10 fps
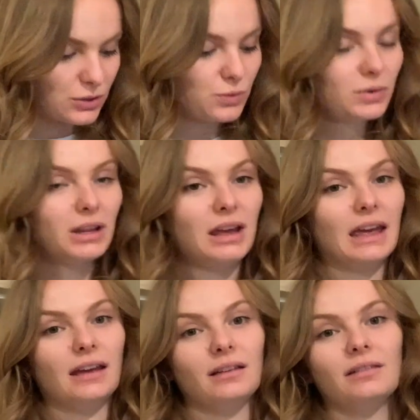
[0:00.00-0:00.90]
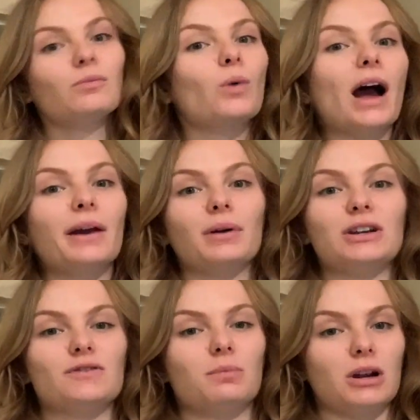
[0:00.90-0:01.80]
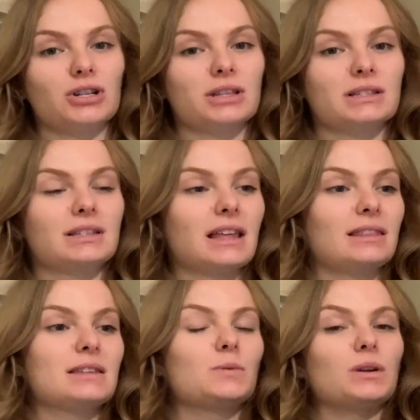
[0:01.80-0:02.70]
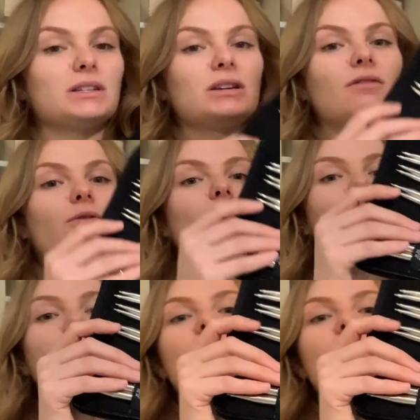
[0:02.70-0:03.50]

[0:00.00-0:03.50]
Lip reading: a really wide range of projects that this one is good for.